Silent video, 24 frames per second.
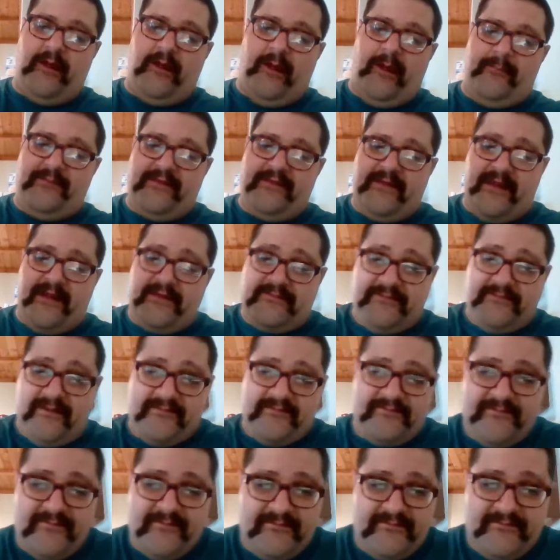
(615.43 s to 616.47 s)
I mean,
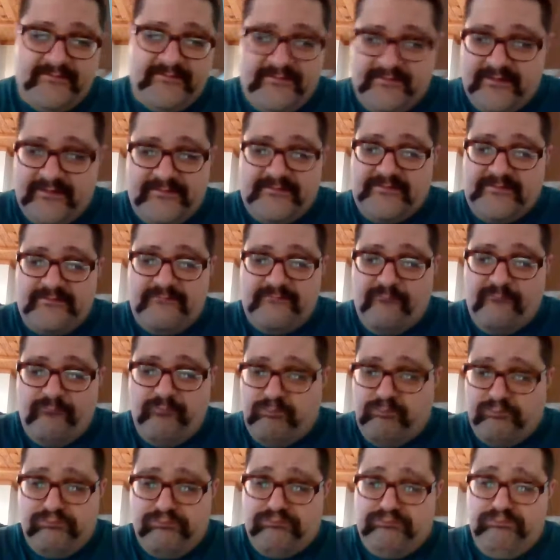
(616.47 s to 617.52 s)
that's
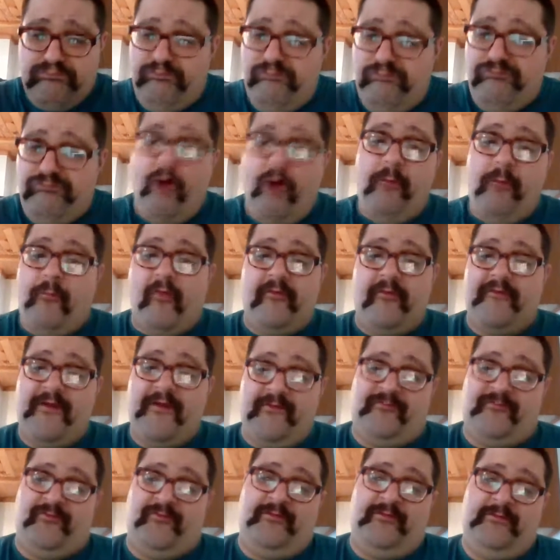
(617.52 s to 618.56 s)
no more
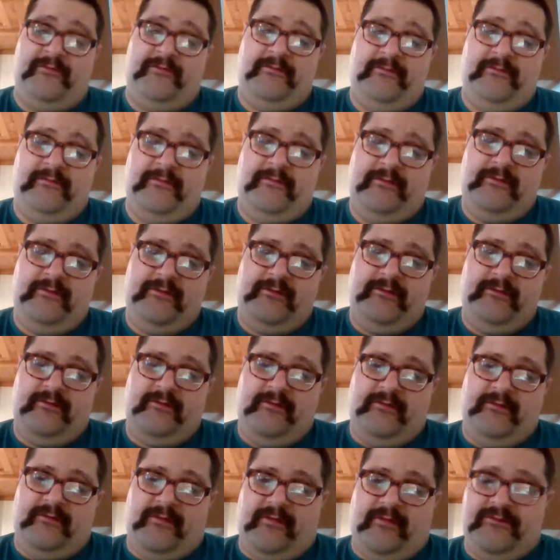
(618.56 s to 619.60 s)
different.
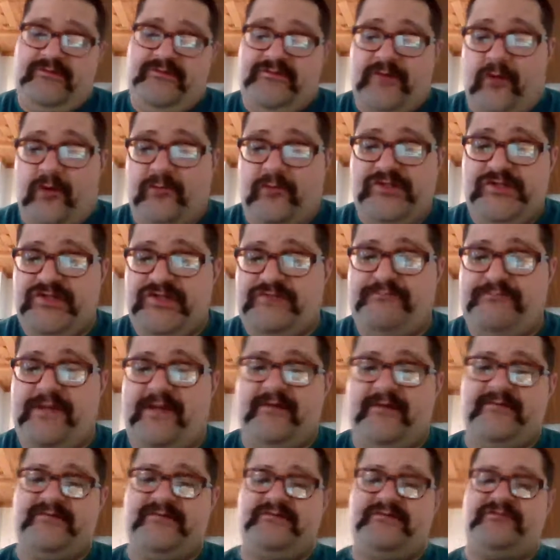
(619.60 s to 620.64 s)
And so just
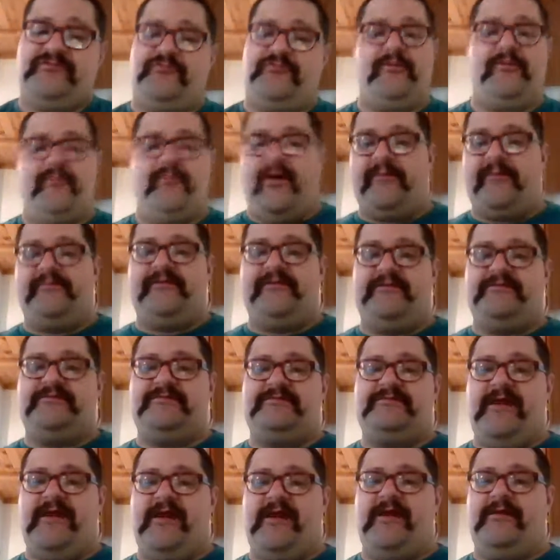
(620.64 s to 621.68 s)
because it's a Republican
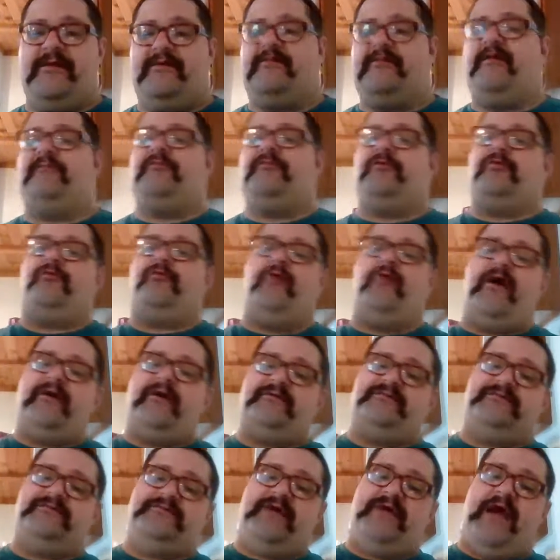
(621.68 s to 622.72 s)
state and Governor
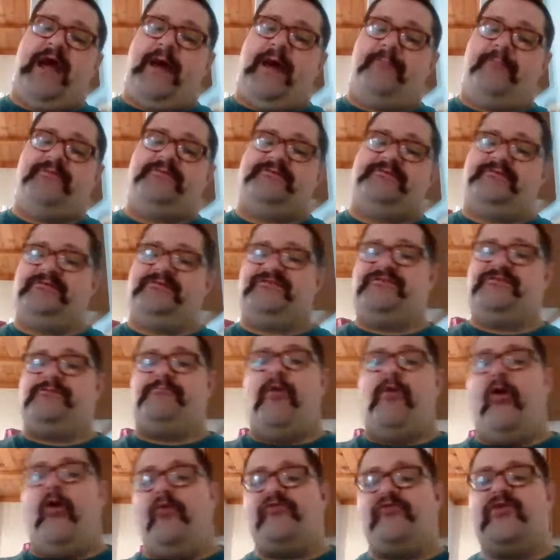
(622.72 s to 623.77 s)
Greg Abbott is
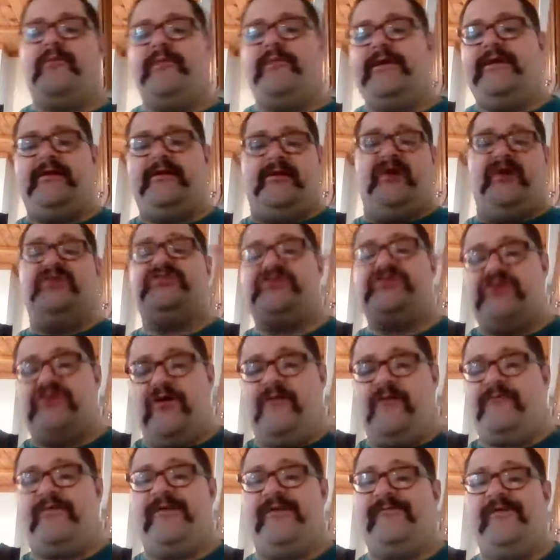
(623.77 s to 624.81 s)
supposedly
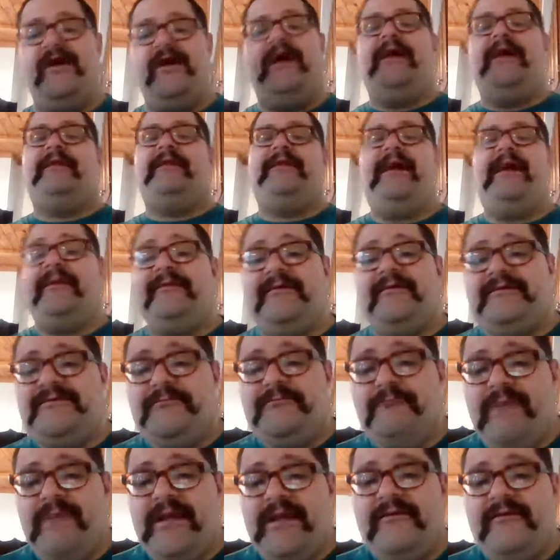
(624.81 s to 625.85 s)
conservative, that
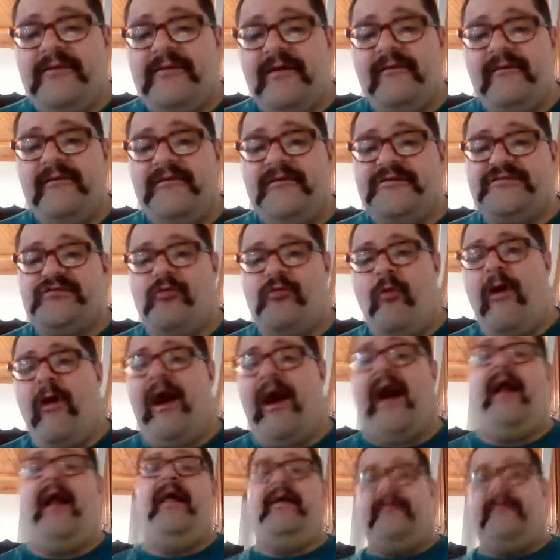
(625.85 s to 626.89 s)
doesn't mean diddly
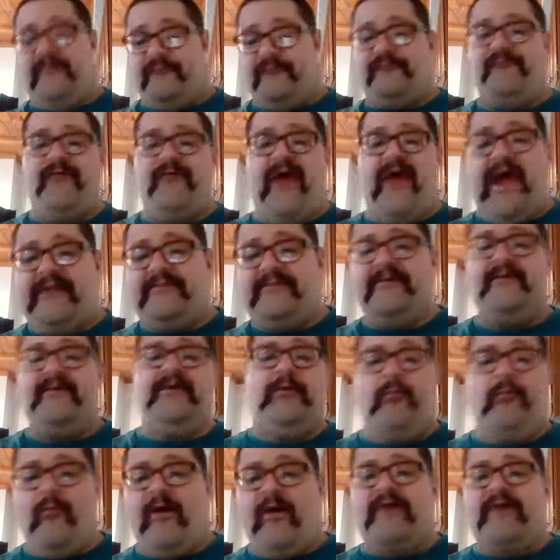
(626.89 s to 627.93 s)
squat. The fact that he
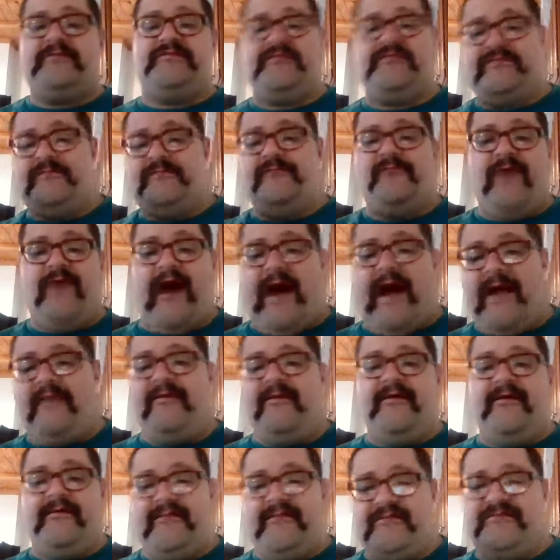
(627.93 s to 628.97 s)
wants to
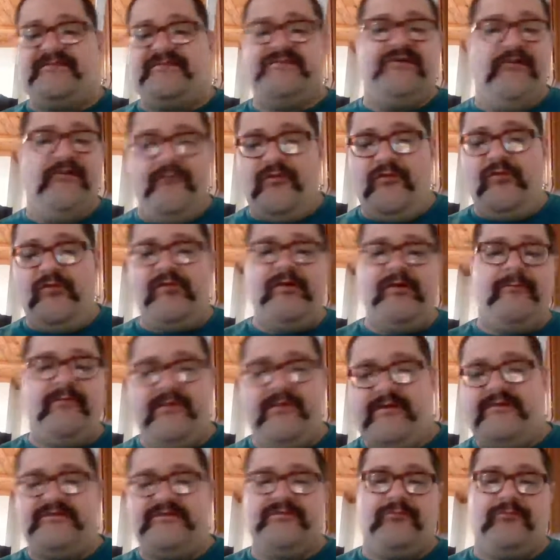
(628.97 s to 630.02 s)
violate the civil
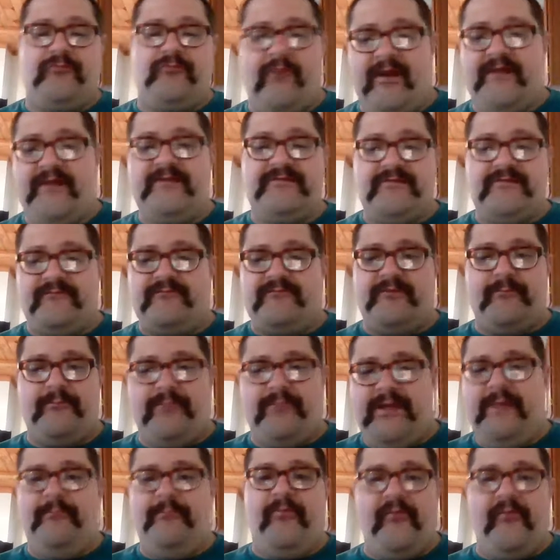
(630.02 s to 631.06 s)
liberties and rights of the
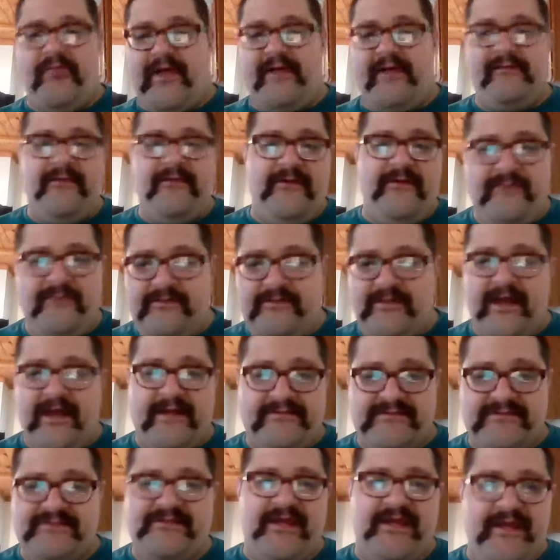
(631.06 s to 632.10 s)
people that live in
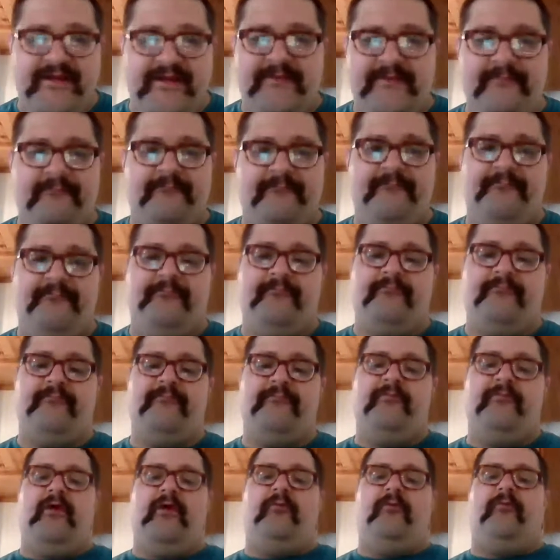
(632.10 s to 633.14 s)
that state,
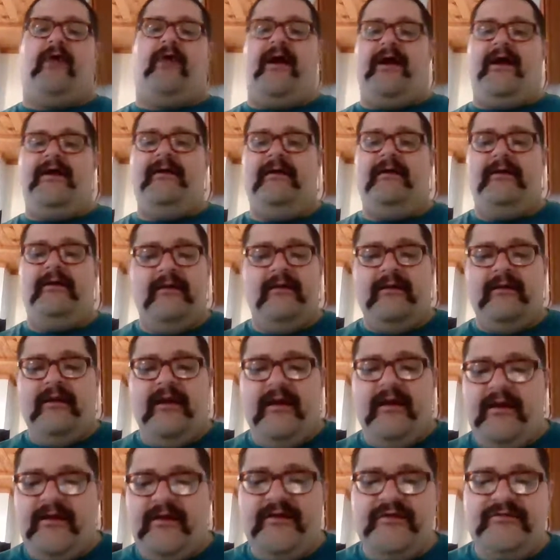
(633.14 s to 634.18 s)
right,
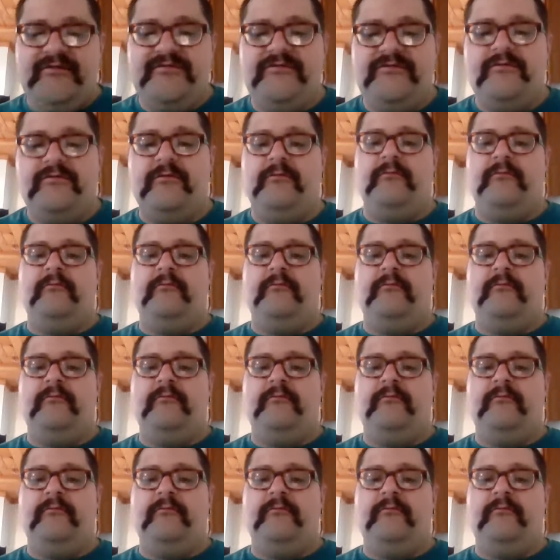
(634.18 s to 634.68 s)
is